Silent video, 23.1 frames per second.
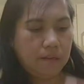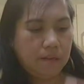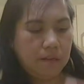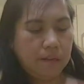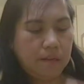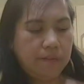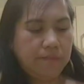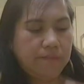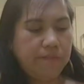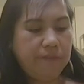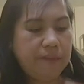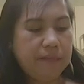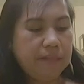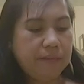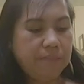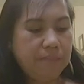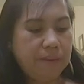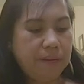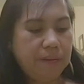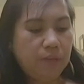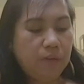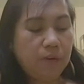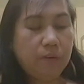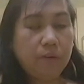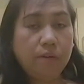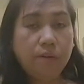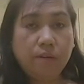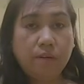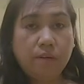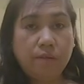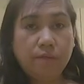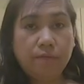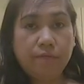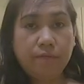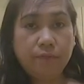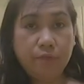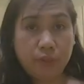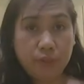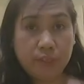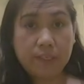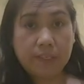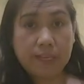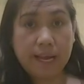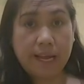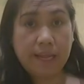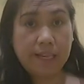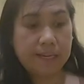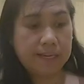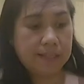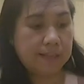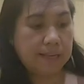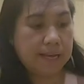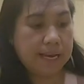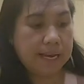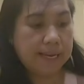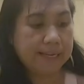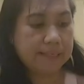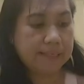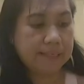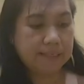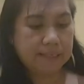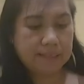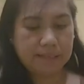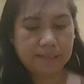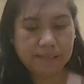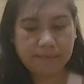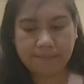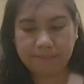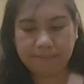the Filipino fruit salad, guys.